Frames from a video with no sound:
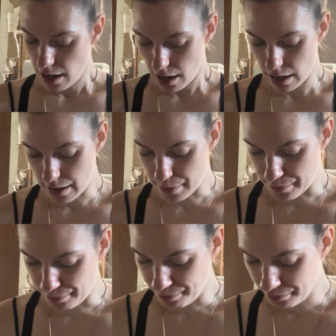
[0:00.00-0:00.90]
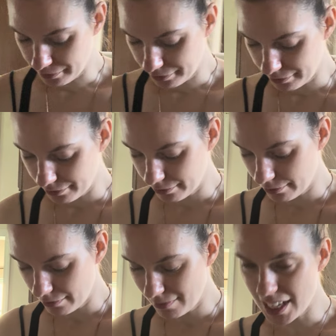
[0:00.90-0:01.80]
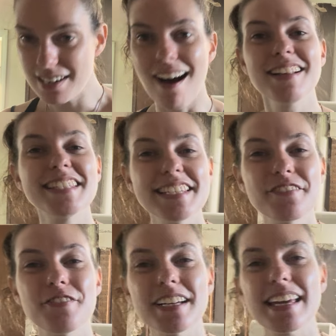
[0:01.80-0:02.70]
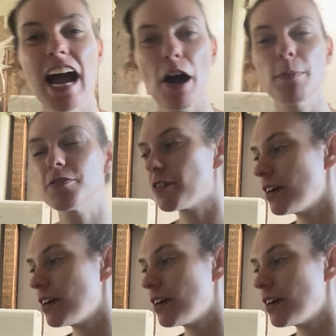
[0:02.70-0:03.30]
the non-stick really helps for